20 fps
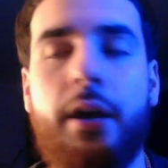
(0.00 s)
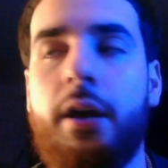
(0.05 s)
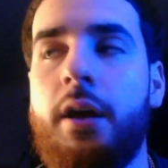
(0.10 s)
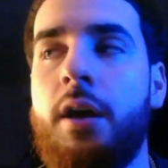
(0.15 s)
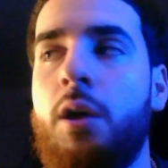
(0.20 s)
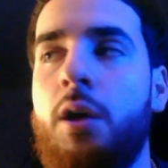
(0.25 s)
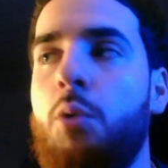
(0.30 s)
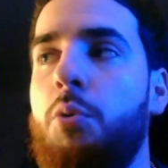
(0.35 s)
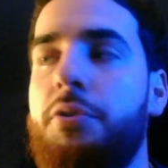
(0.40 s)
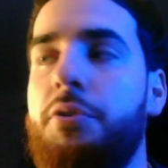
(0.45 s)

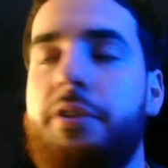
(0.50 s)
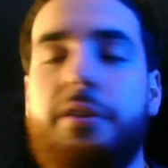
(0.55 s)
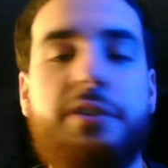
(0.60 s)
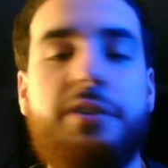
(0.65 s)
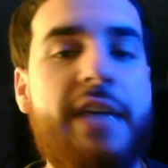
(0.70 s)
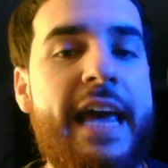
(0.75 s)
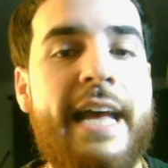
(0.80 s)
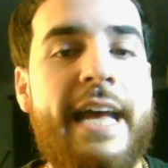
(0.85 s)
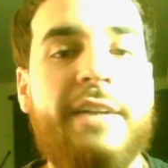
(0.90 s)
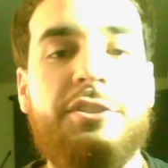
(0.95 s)
with
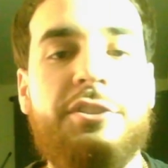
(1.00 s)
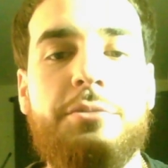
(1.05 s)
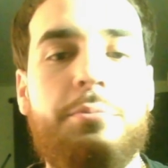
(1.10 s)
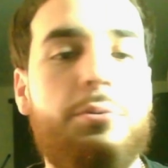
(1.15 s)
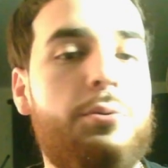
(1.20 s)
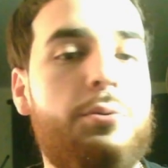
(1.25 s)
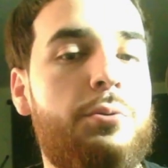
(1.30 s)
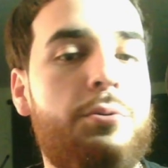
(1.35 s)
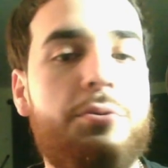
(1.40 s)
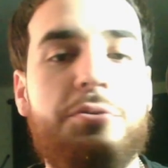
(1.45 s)

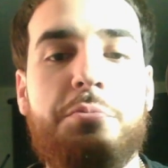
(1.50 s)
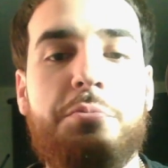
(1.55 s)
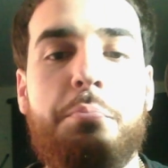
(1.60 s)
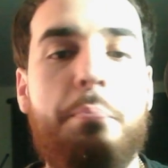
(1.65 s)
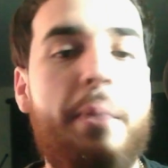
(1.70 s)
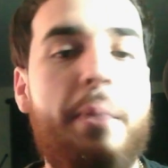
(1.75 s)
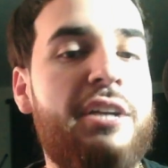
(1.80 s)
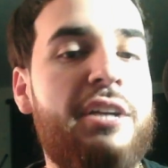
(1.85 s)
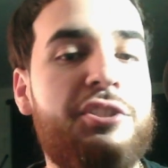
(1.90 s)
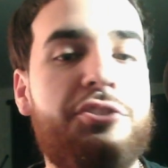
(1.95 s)
intangibles,
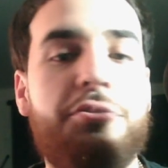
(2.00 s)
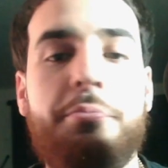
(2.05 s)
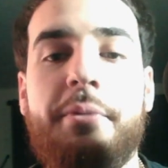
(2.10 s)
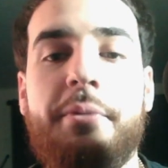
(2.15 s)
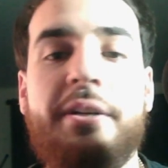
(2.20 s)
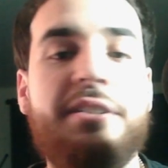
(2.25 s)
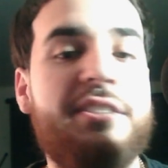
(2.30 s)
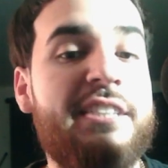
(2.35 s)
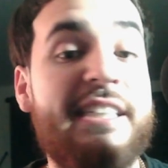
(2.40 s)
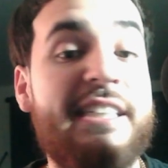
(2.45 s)

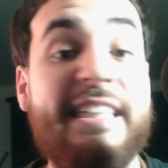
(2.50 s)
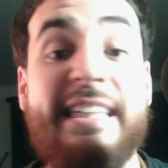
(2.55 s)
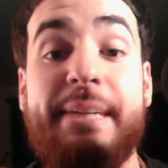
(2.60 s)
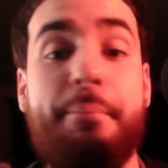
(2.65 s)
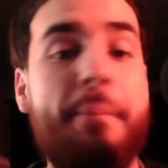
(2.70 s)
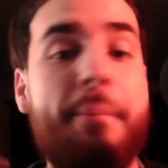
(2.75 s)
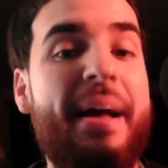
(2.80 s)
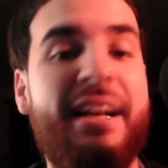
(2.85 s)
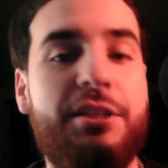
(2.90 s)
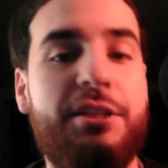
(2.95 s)
measurements, and
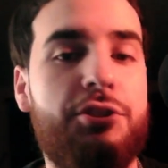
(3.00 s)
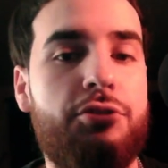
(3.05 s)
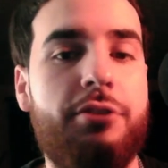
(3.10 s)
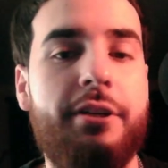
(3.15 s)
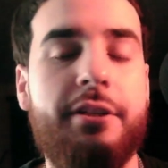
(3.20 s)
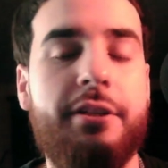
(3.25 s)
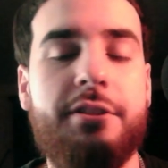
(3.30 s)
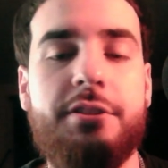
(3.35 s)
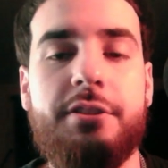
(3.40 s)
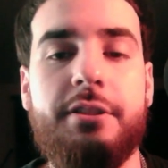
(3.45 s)

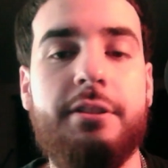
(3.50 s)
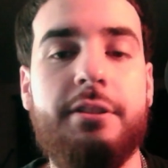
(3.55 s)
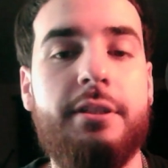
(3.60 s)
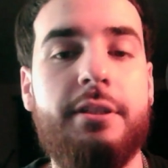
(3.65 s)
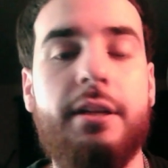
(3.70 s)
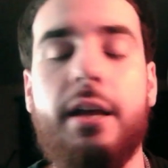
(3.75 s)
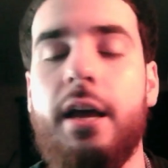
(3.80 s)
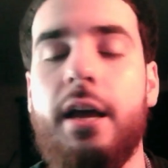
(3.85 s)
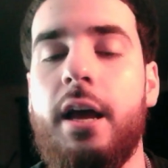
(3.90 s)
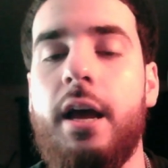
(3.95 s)
metrics, and
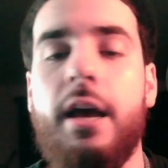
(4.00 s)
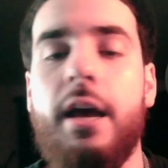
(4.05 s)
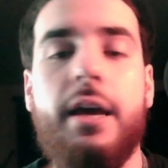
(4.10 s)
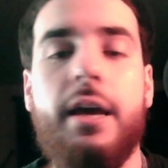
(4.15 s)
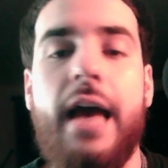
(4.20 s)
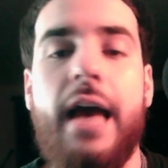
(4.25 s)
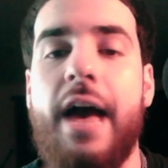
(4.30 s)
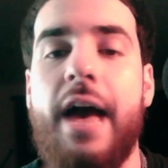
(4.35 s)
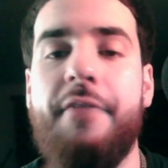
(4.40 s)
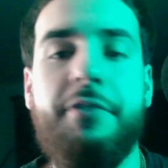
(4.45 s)

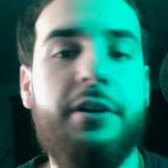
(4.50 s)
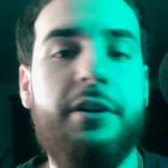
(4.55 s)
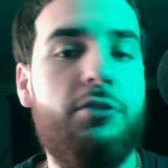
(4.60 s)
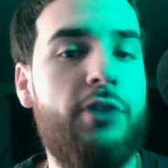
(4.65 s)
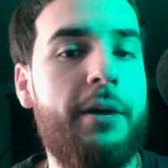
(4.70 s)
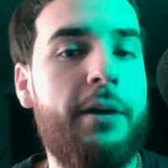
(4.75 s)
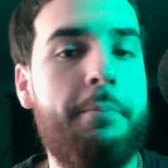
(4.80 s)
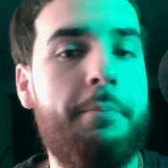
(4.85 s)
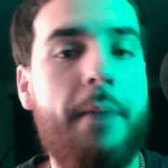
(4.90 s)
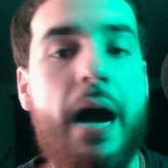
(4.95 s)
having
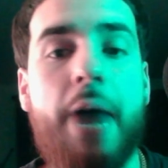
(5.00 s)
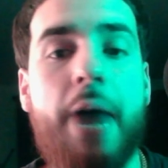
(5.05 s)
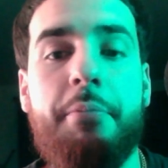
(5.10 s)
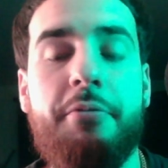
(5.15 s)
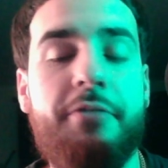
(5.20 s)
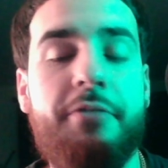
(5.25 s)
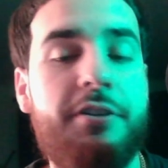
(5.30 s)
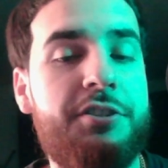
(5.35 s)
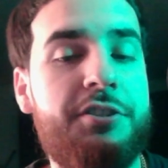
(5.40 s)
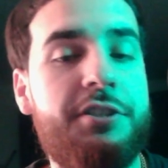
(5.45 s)
Greg
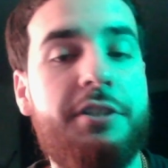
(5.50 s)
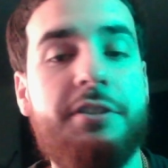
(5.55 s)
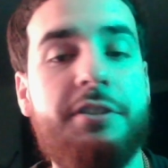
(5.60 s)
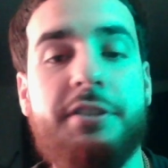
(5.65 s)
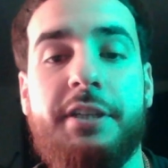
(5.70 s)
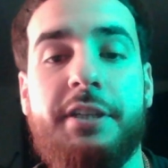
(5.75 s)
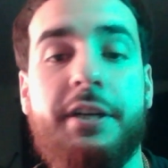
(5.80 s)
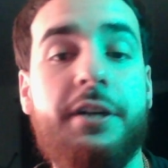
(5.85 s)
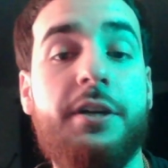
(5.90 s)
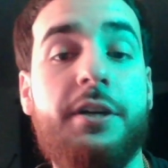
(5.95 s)
Popovich in his
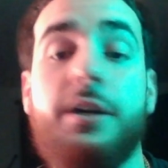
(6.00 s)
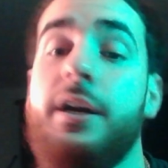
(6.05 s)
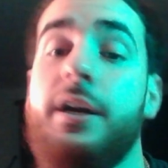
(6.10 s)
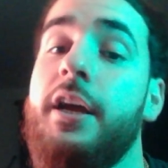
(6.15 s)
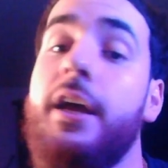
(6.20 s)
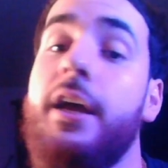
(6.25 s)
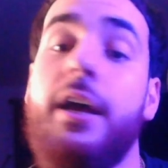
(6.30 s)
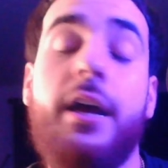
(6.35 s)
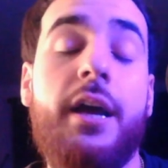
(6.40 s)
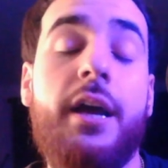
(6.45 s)
ear.
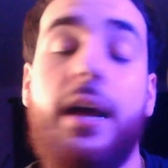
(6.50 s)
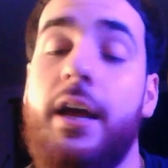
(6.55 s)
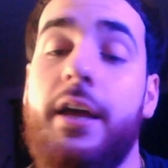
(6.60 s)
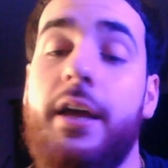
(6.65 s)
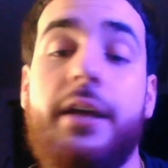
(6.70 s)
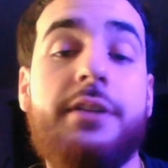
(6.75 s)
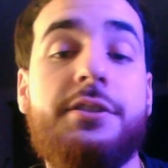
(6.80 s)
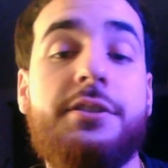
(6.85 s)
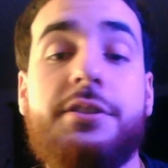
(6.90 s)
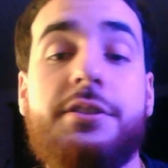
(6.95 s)

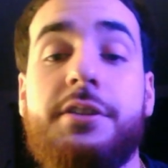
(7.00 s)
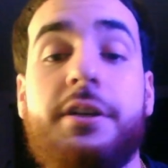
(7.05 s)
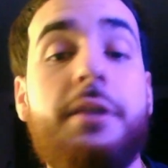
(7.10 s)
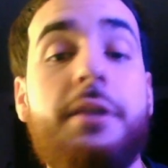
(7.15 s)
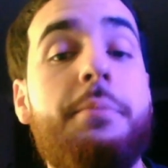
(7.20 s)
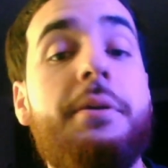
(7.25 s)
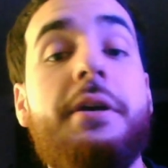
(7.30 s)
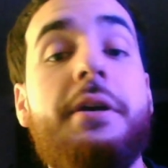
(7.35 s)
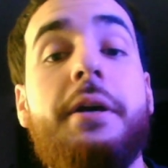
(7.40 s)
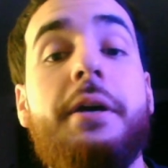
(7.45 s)
It's going to
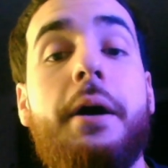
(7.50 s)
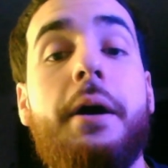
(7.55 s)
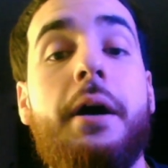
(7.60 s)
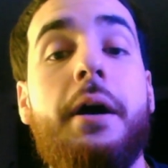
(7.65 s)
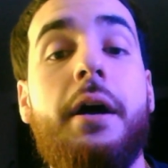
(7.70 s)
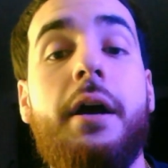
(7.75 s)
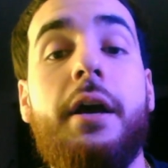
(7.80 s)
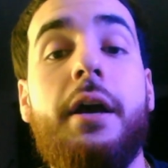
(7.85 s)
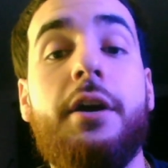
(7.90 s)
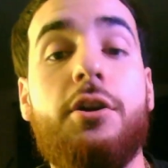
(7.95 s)
be
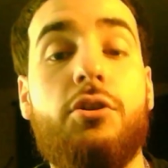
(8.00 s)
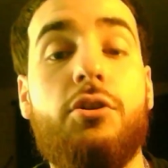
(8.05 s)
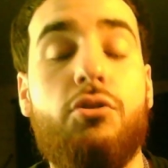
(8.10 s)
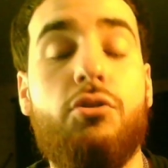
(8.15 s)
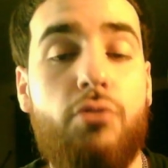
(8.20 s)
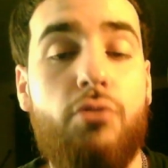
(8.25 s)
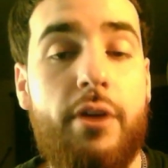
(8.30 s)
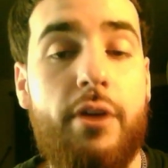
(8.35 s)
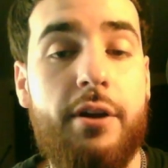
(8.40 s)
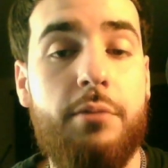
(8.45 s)

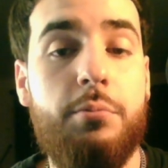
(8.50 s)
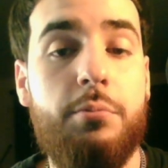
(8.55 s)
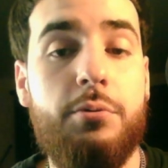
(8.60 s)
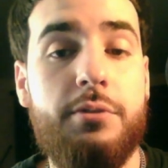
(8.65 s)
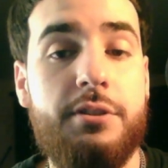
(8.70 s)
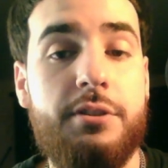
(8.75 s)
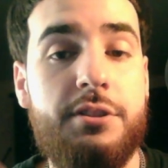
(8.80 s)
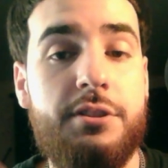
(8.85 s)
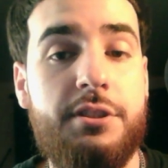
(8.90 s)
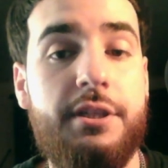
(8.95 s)
incredible to
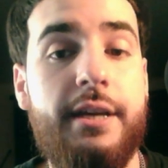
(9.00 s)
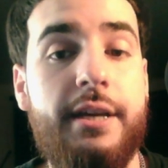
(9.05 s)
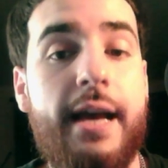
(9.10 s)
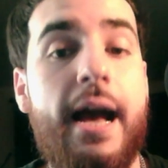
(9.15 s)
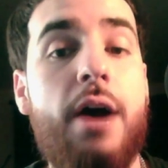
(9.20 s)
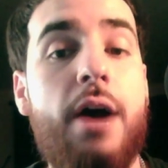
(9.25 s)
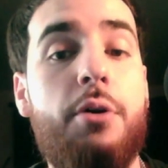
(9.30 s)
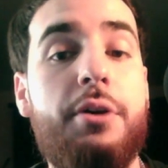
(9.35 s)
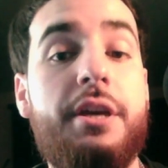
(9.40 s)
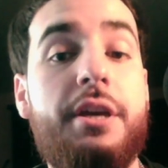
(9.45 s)
see
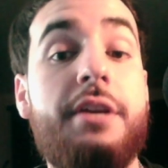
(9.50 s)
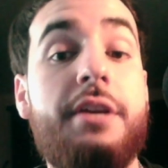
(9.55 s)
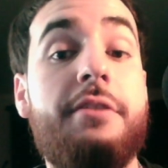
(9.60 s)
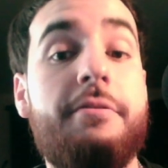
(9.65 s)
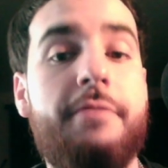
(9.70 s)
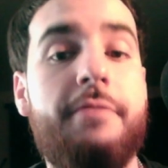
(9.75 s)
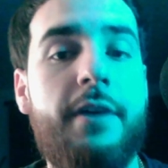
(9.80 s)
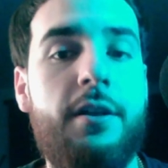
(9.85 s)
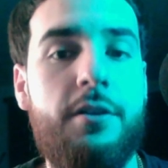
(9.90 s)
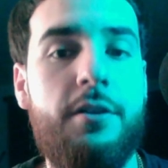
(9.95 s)
how he
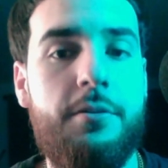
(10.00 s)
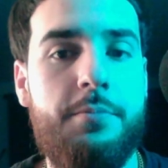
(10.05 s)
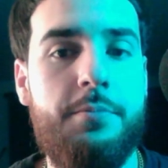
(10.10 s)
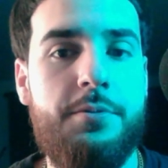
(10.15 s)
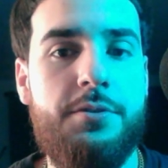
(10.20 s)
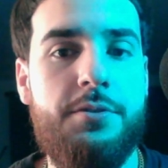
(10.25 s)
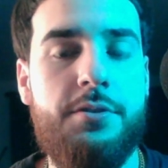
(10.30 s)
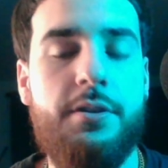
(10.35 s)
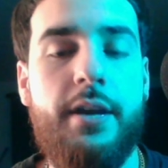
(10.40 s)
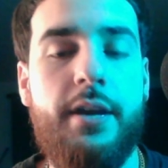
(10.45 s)

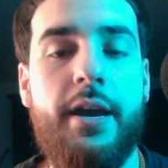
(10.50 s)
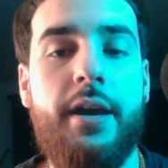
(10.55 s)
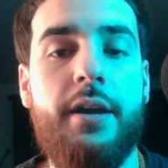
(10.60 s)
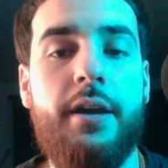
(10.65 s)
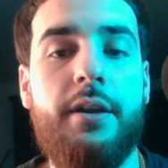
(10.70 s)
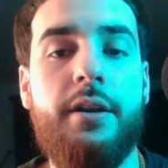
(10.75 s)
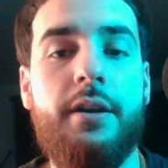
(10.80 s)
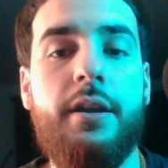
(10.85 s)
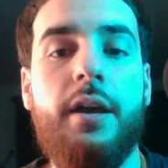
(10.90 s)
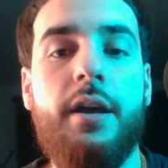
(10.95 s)
develops
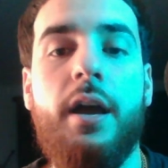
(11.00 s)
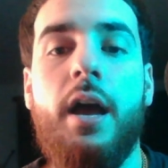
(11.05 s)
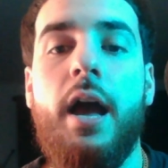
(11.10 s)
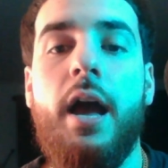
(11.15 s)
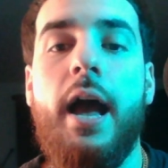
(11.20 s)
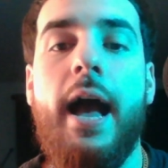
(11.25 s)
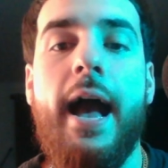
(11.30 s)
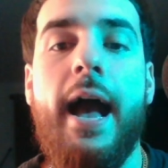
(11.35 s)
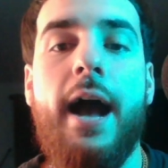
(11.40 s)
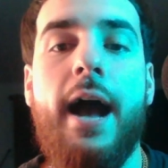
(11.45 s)
and
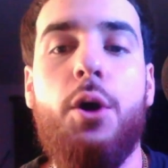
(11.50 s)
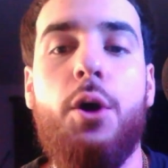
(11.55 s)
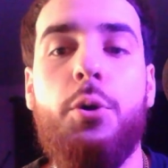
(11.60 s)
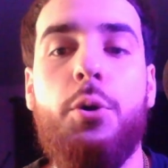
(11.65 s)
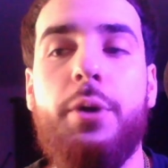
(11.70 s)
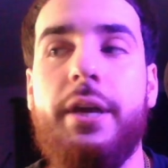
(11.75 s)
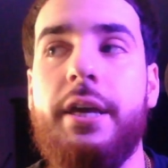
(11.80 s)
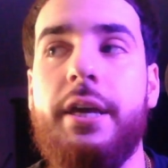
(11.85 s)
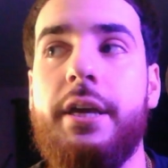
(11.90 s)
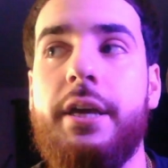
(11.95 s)
how
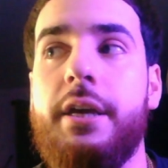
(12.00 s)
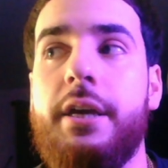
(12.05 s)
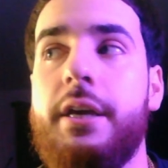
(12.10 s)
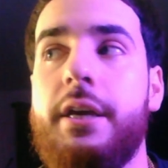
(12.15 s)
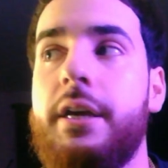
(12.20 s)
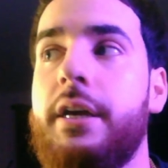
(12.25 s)
he